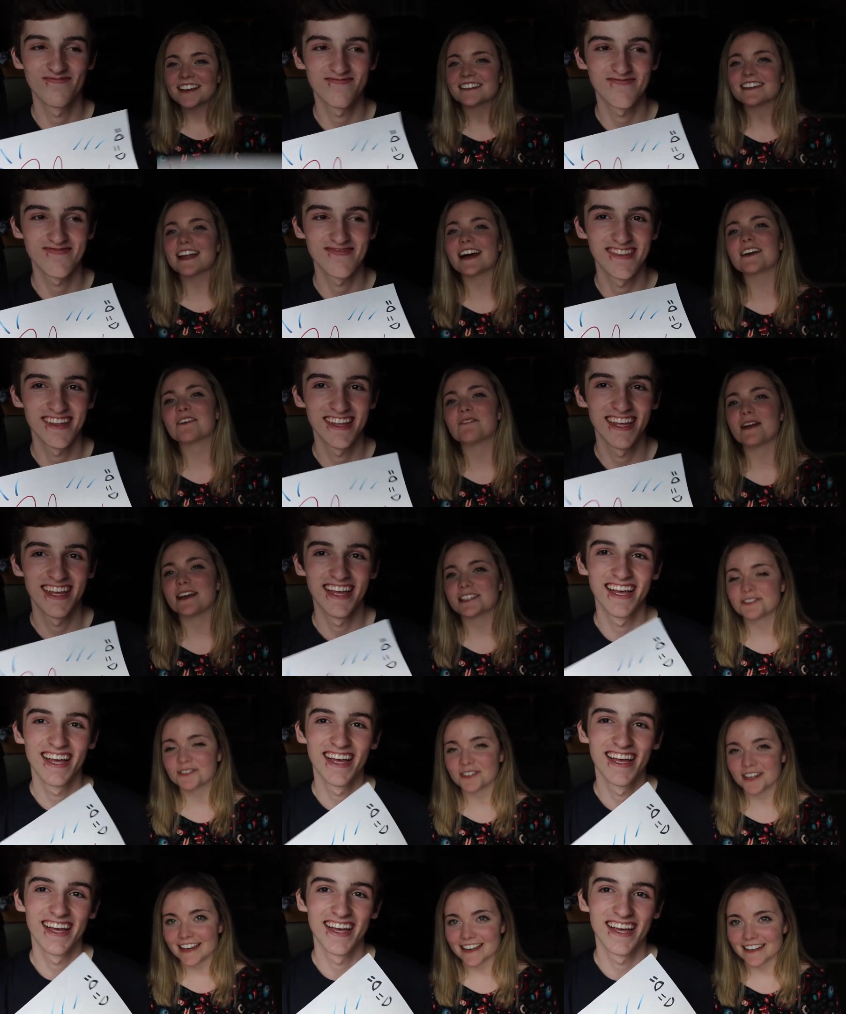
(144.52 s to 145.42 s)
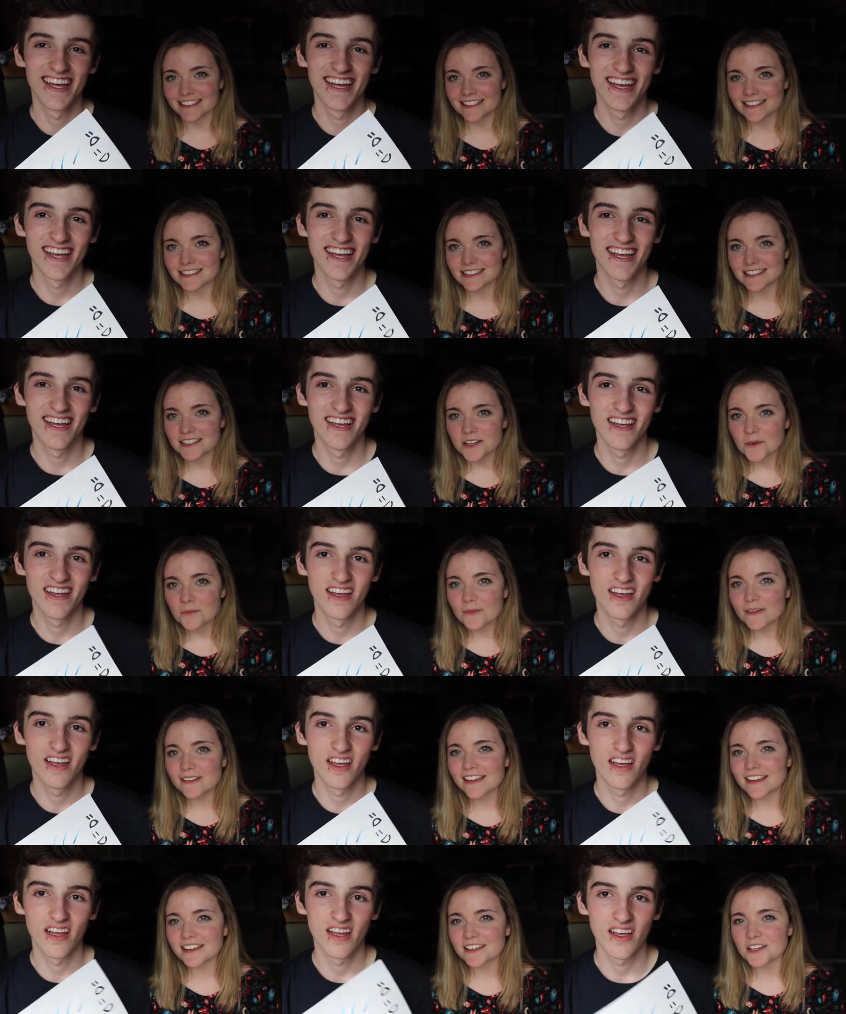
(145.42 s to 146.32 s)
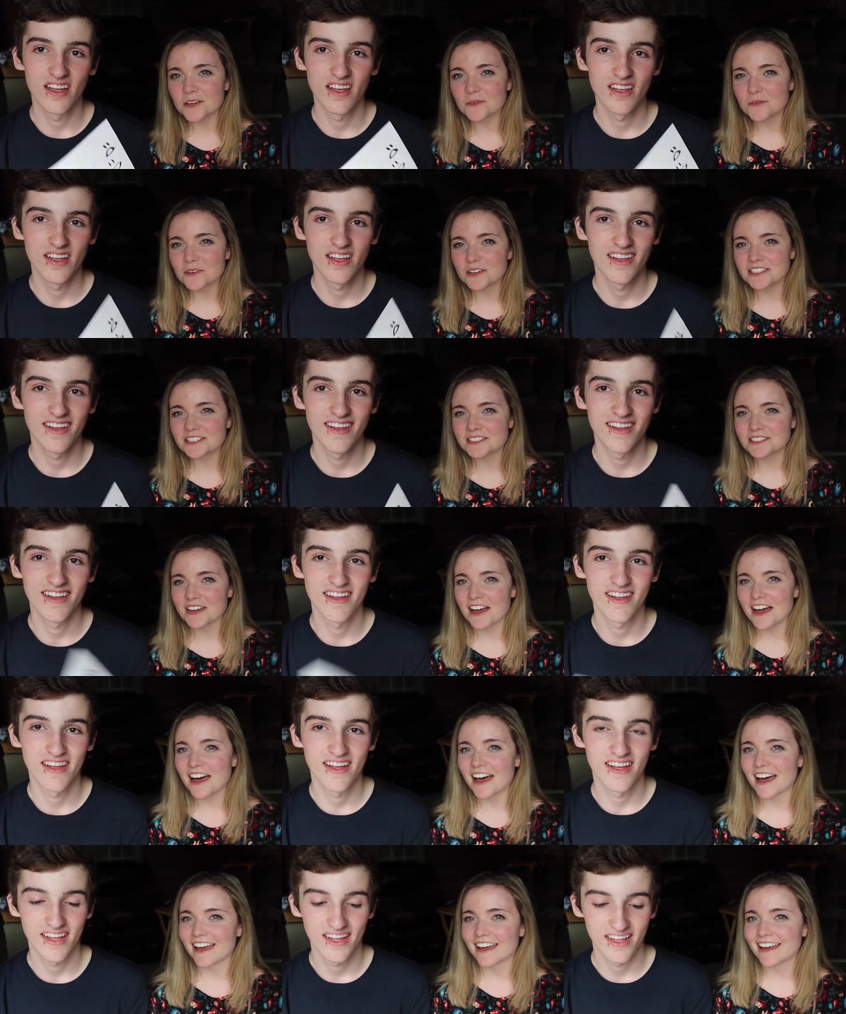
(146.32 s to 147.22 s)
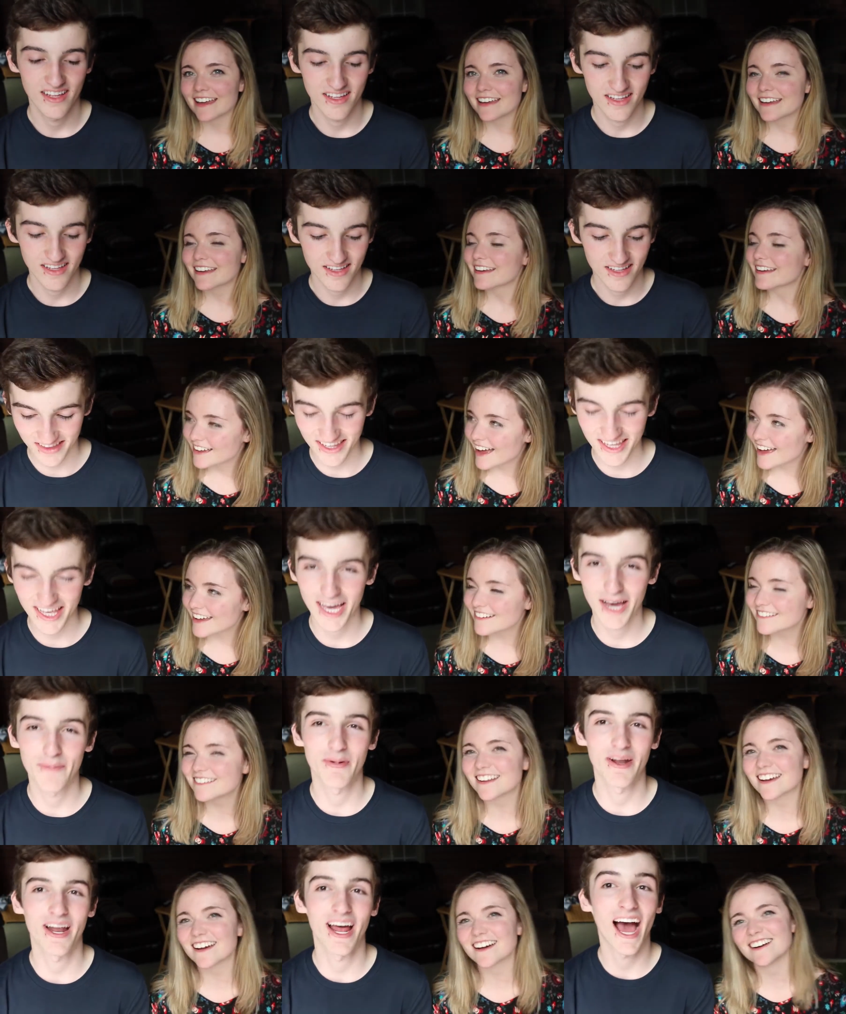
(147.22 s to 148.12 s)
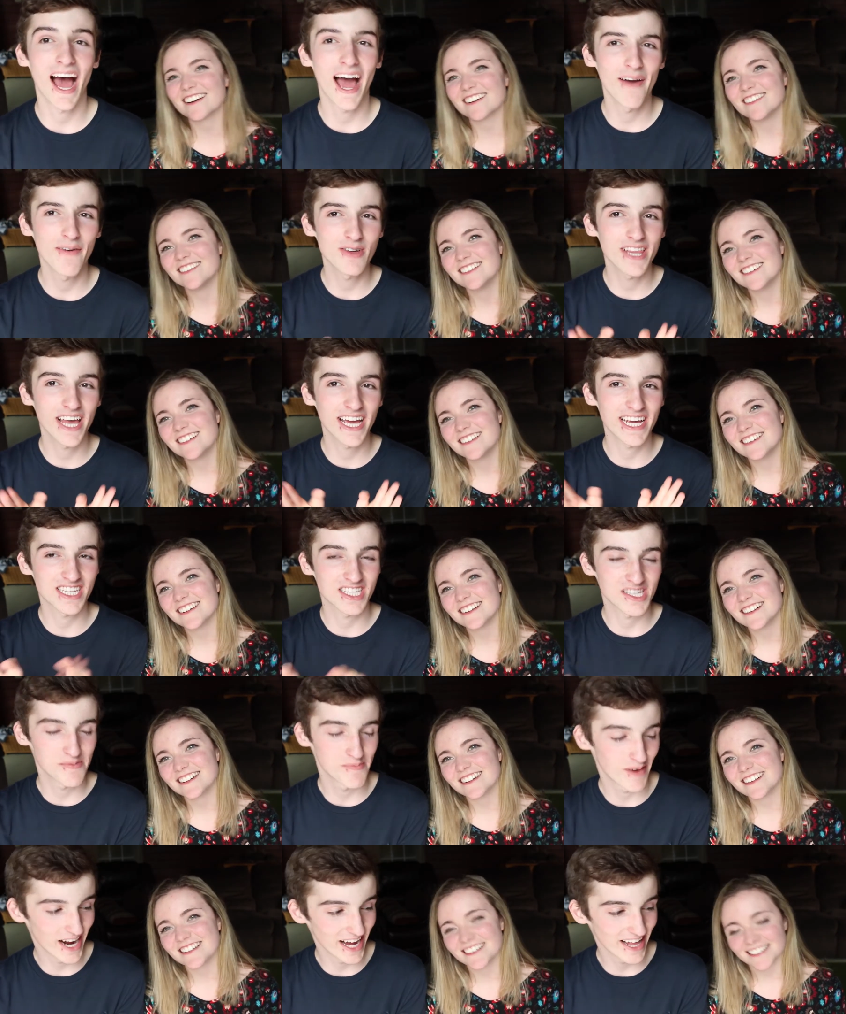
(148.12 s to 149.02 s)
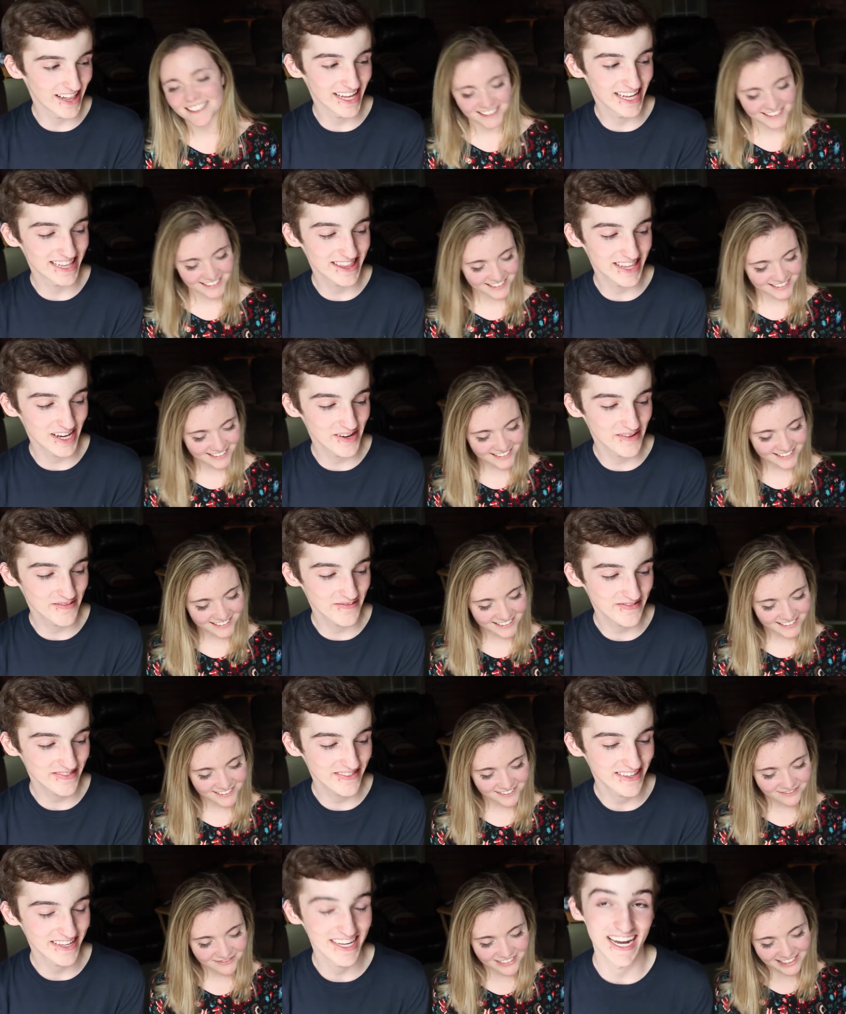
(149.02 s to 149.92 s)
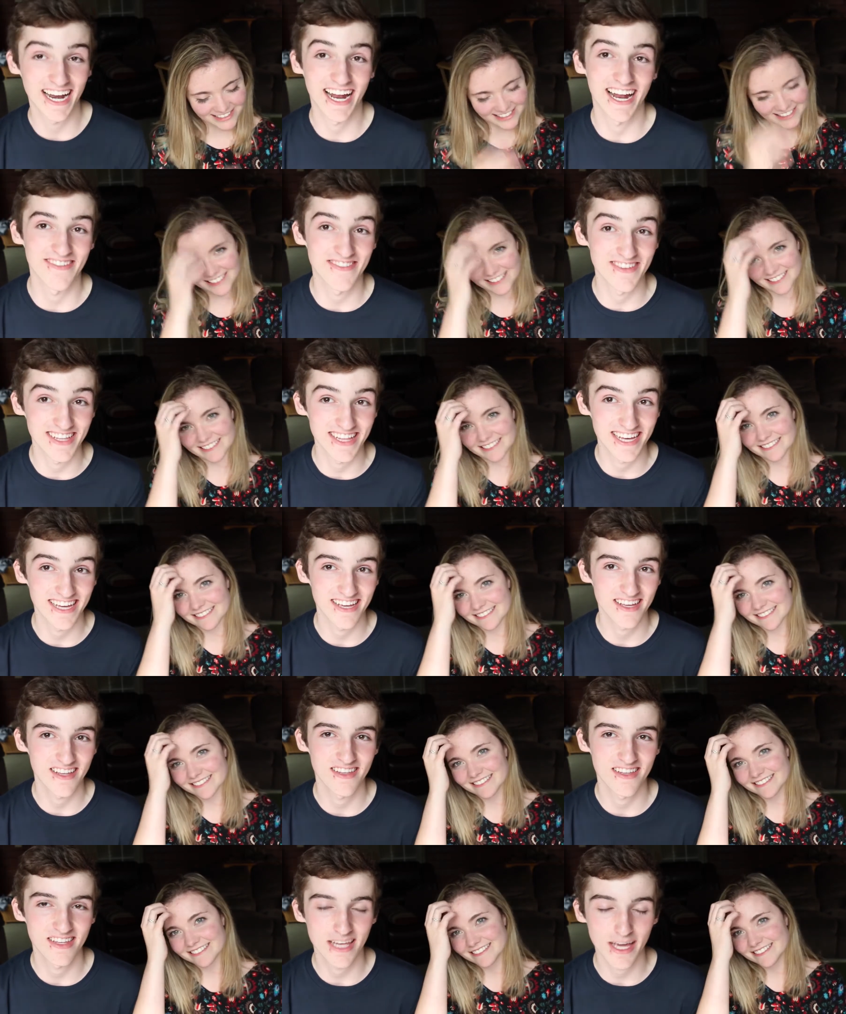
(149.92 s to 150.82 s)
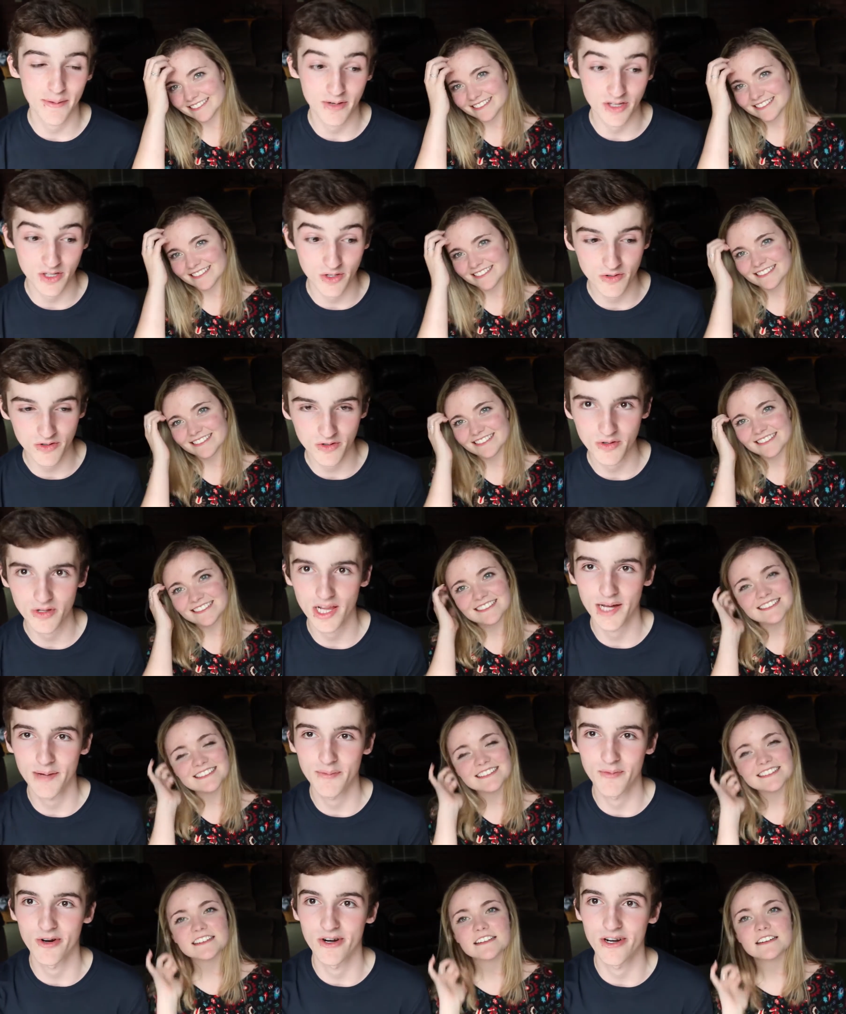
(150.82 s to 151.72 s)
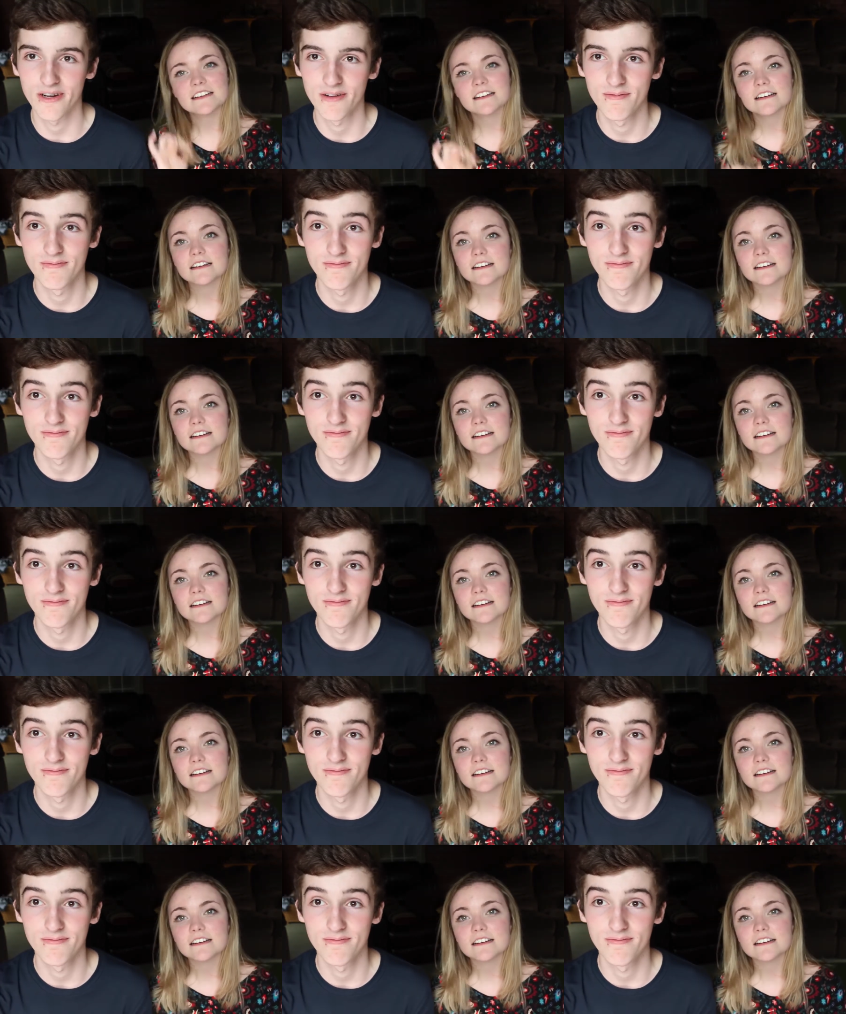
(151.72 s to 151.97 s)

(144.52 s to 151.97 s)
Speaker 1: Not like waitress, but like you're more shy. Yeah, I don't know. I
Speaker 2: would like smile at them. Me too. Yeah, but you do a lot more.